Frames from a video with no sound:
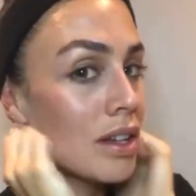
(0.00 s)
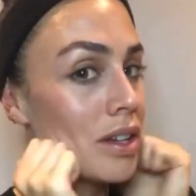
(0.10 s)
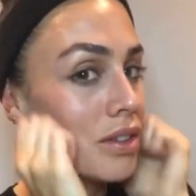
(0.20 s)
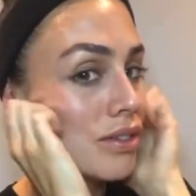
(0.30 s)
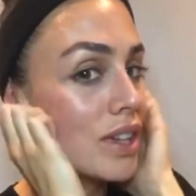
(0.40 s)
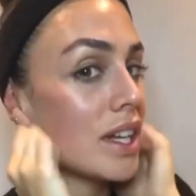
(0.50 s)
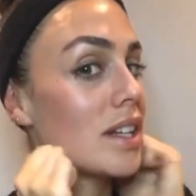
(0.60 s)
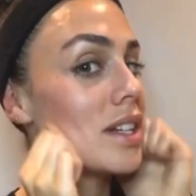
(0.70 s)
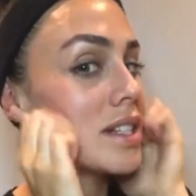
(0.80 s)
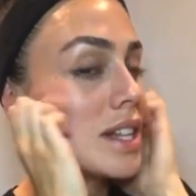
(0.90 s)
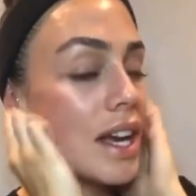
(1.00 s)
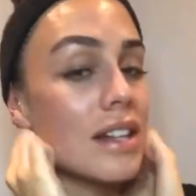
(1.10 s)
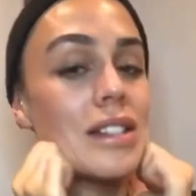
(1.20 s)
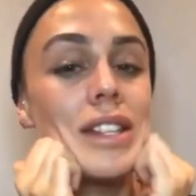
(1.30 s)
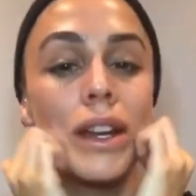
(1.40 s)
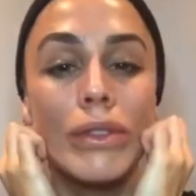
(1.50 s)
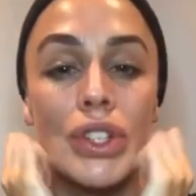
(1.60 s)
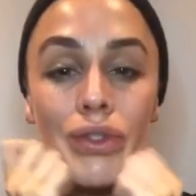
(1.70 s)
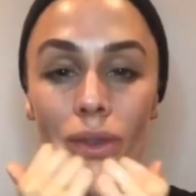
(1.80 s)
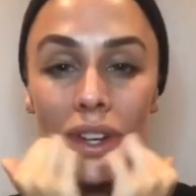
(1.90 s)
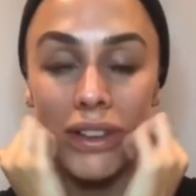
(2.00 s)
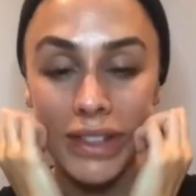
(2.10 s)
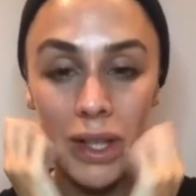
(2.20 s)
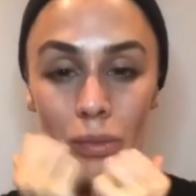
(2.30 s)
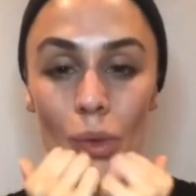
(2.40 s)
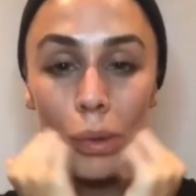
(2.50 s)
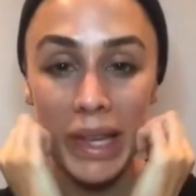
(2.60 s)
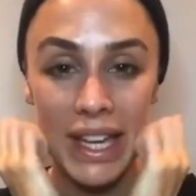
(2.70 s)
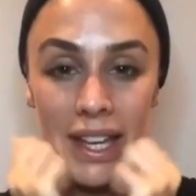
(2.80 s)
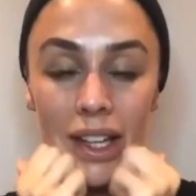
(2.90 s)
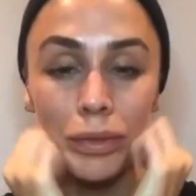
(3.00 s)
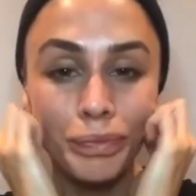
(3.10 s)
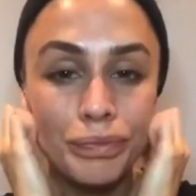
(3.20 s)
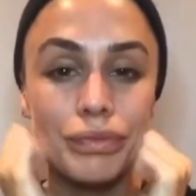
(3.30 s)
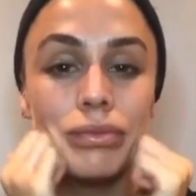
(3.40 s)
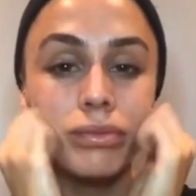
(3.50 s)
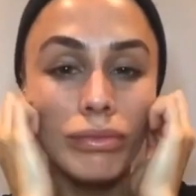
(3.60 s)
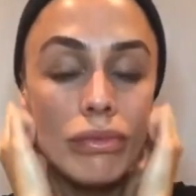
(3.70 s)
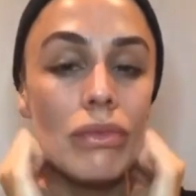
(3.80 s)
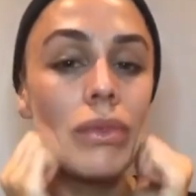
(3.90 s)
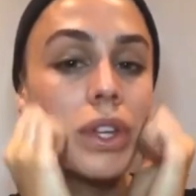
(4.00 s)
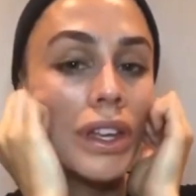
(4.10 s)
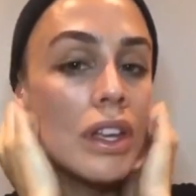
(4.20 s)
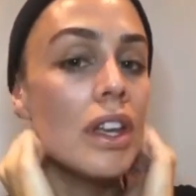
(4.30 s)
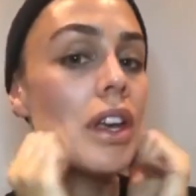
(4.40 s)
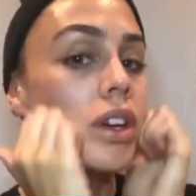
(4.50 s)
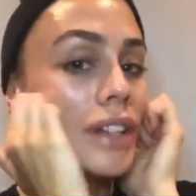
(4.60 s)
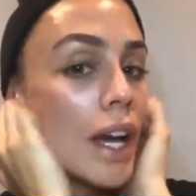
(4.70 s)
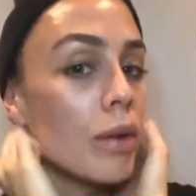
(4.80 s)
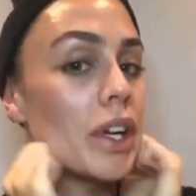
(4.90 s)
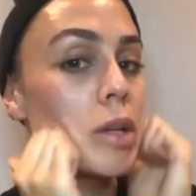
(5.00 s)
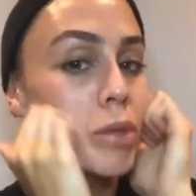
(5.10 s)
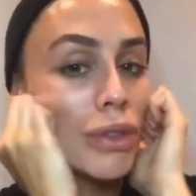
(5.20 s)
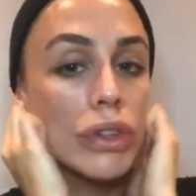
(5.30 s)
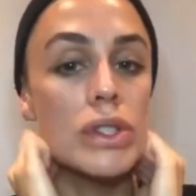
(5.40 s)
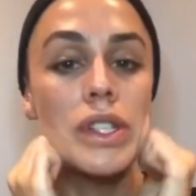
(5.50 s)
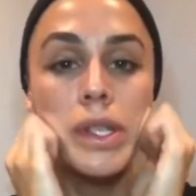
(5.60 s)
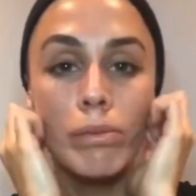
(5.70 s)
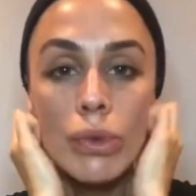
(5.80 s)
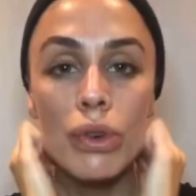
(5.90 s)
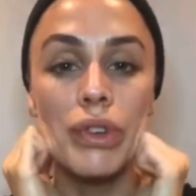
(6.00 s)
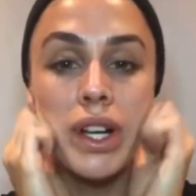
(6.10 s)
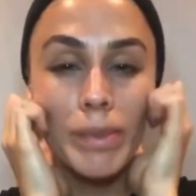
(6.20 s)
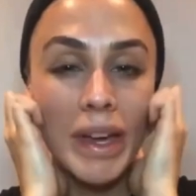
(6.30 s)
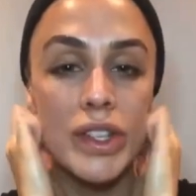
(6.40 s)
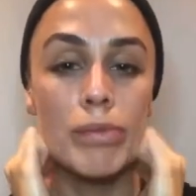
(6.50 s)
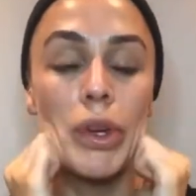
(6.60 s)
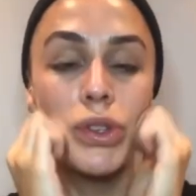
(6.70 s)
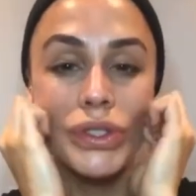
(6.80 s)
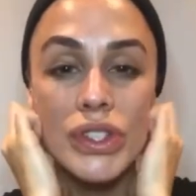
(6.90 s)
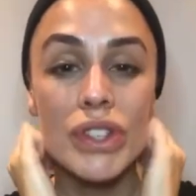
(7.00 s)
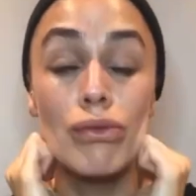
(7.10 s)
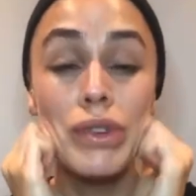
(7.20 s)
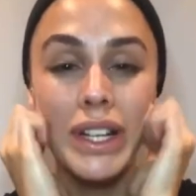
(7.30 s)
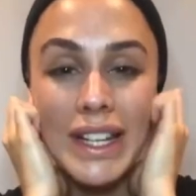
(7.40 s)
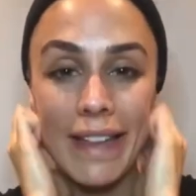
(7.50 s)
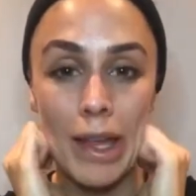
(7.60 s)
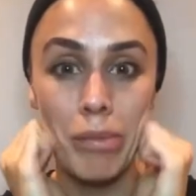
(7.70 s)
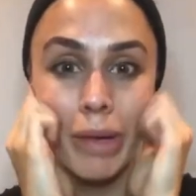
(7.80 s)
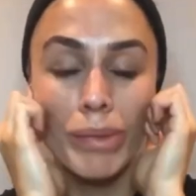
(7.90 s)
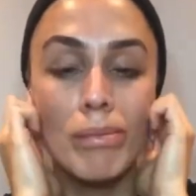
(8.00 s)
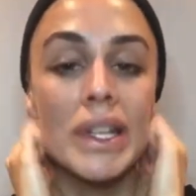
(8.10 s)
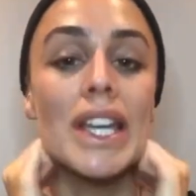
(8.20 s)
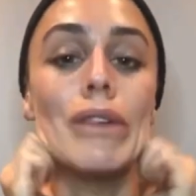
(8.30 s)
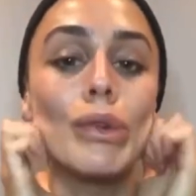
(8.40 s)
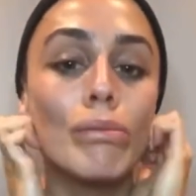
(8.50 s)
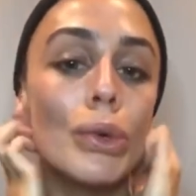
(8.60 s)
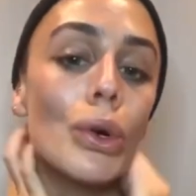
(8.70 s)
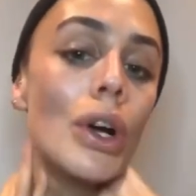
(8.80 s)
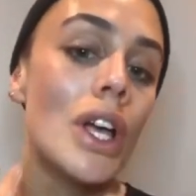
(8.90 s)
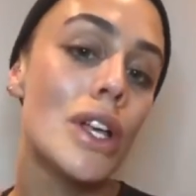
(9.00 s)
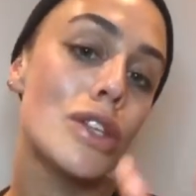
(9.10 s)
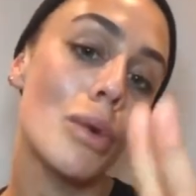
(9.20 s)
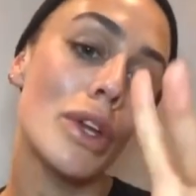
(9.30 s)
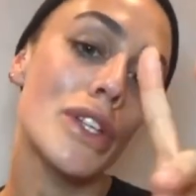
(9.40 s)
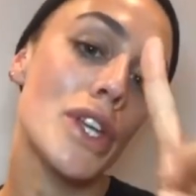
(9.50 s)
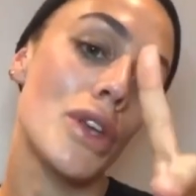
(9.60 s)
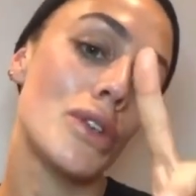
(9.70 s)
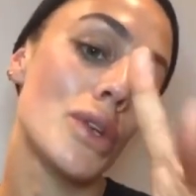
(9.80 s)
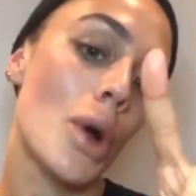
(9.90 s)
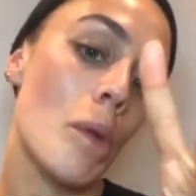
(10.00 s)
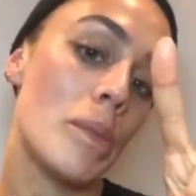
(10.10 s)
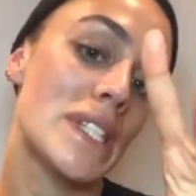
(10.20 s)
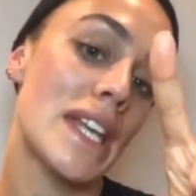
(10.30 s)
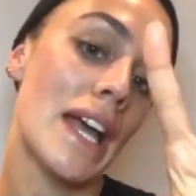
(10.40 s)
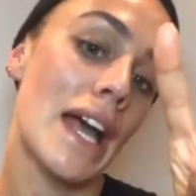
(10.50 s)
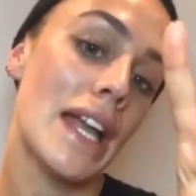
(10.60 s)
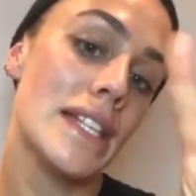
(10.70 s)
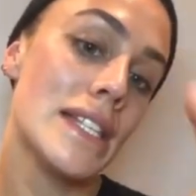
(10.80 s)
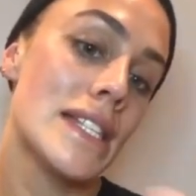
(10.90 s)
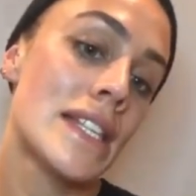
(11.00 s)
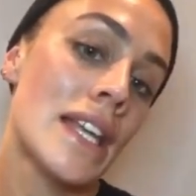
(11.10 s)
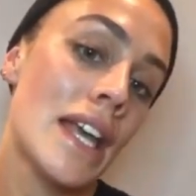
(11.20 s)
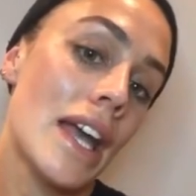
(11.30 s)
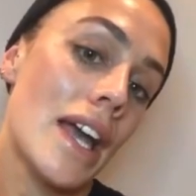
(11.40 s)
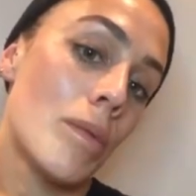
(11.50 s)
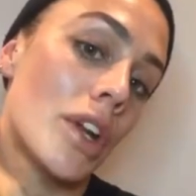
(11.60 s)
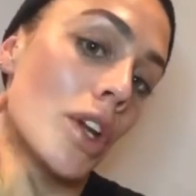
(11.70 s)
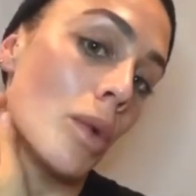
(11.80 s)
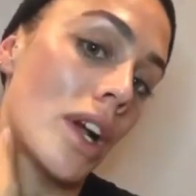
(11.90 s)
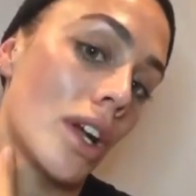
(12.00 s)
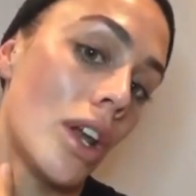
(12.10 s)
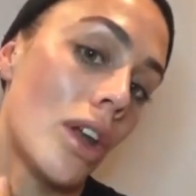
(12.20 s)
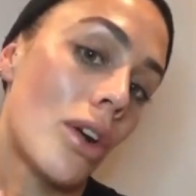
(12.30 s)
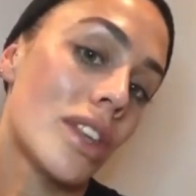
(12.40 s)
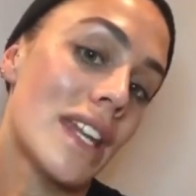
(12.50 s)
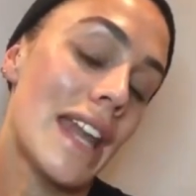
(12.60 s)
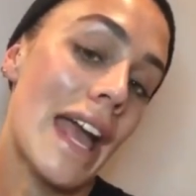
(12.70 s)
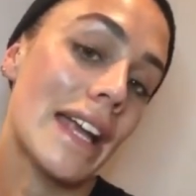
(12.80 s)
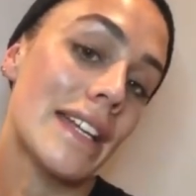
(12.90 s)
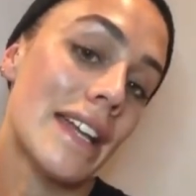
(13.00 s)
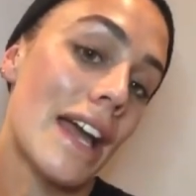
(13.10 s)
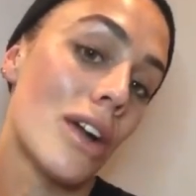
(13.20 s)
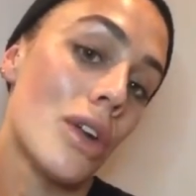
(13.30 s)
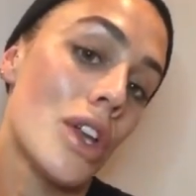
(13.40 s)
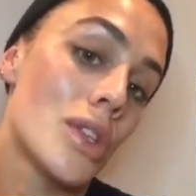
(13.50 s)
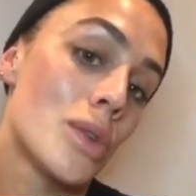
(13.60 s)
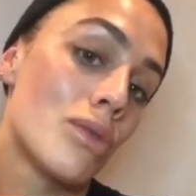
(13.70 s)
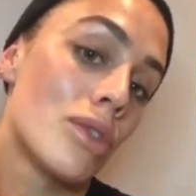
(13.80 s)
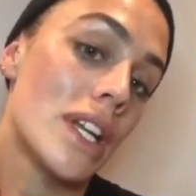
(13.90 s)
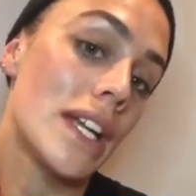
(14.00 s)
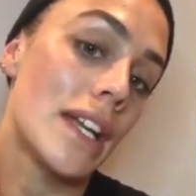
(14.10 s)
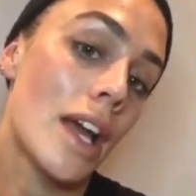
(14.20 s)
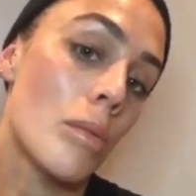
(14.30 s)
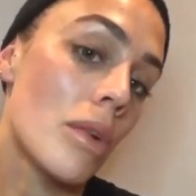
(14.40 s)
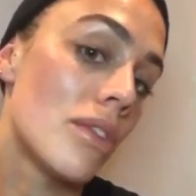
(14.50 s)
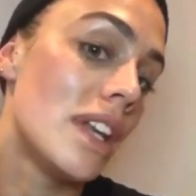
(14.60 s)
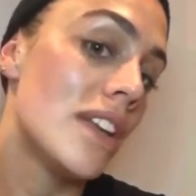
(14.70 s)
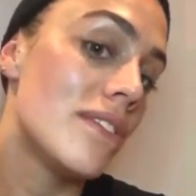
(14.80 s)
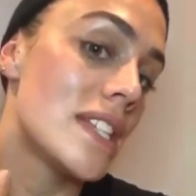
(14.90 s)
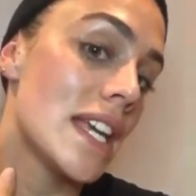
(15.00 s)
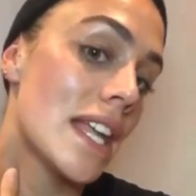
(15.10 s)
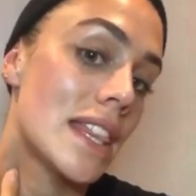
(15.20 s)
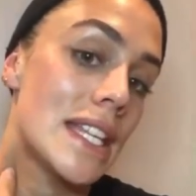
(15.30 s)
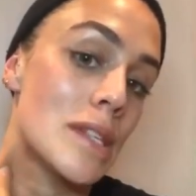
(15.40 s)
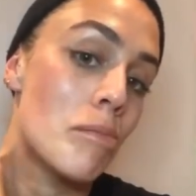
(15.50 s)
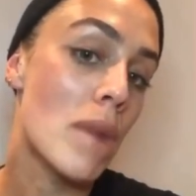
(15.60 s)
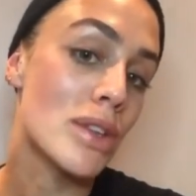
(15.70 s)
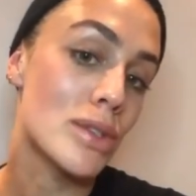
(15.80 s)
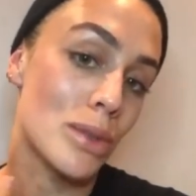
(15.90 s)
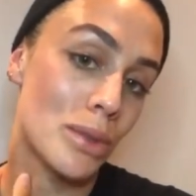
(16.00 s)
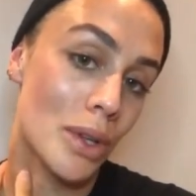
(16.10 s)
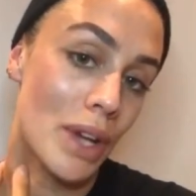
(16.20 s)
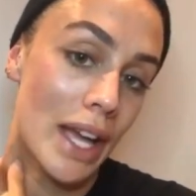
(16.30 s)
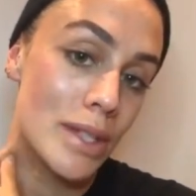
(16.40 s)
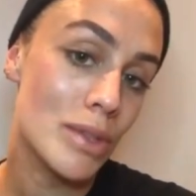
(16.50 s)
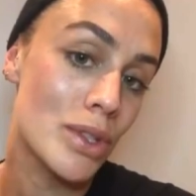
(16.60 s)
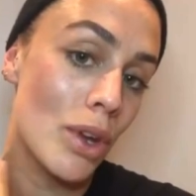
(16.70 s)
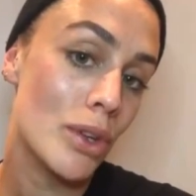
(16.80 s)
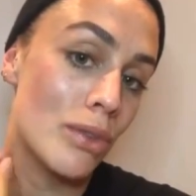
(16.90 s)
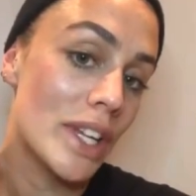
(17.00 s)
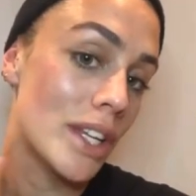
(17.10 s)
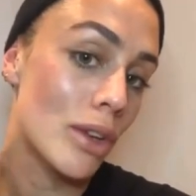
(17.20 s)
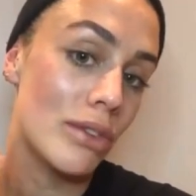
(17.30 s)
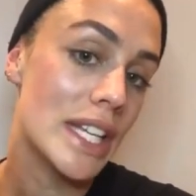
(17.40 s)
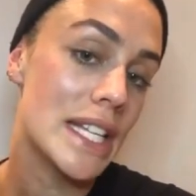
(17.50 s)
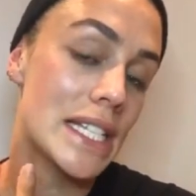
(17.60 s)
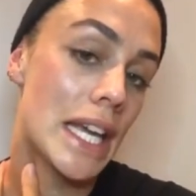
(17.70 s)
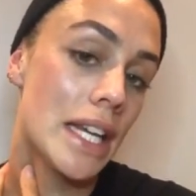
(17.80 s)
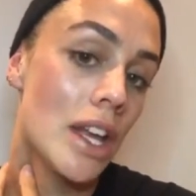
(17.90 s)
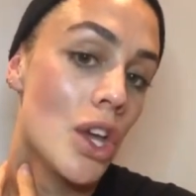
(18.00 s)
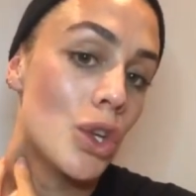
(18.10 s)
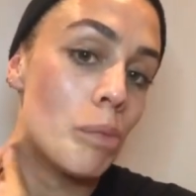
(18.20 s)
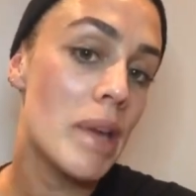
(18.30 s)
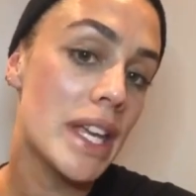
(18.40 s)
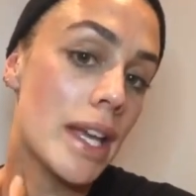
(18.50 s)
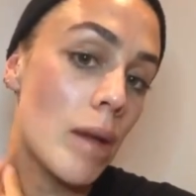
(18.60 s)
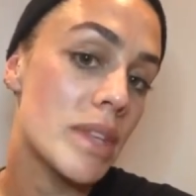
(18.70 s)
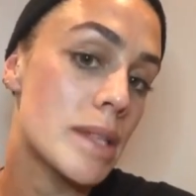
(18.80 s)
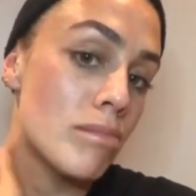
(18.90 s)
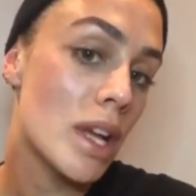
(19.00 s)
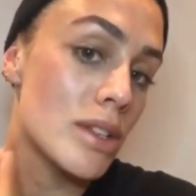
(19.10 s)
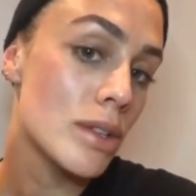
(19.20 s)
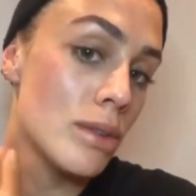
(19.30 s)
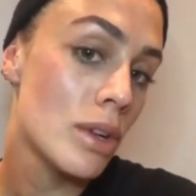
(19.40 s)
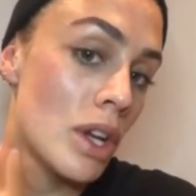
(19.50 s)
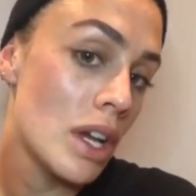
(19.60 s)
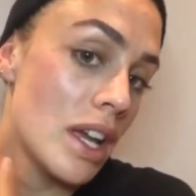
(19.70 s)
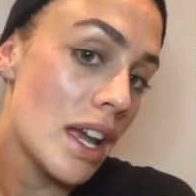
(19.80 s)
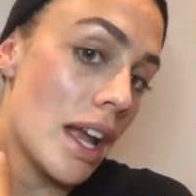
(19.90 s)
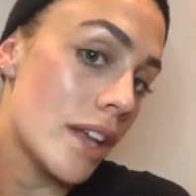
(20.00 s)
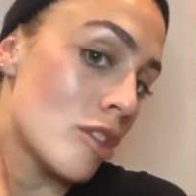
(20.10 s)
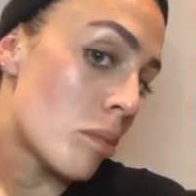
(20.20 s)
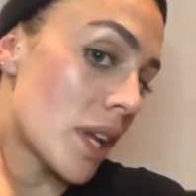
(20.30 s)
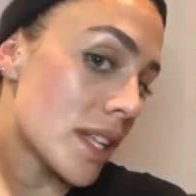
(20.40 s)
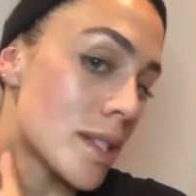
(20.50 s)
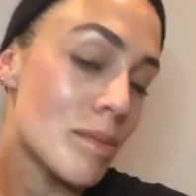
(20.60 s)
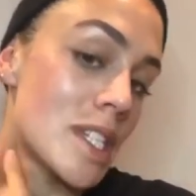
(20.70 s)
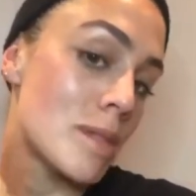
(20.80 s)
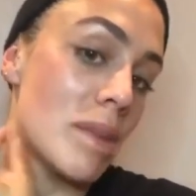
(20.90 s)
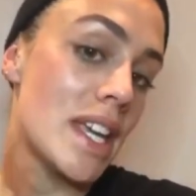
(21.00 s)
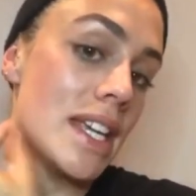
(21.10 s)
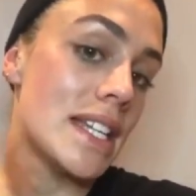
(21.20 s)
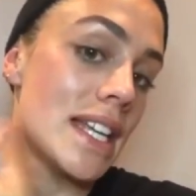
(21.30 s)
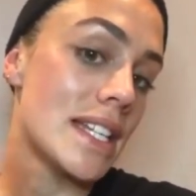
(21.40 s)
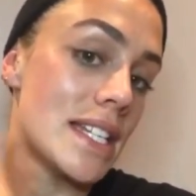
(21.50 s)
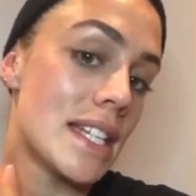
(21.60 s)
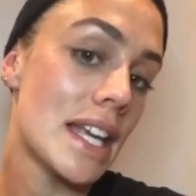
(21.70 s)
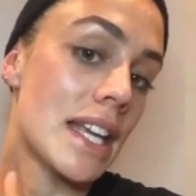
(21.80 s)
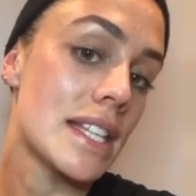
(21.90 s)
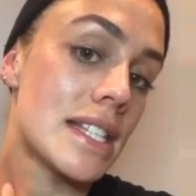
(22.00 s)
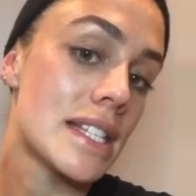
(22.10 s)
Fantastic. Once you feel lovely and warm here, now we're going to move on to some more fast-paced motions to really get that blood pumping even more. So I want you to use your opposite hands, and we're going to work along the neck now. So we're really going to help lifting this muscle, okay? So it's not you're not flicking skin, you're picking up this muscle and you're bringing some speed into this.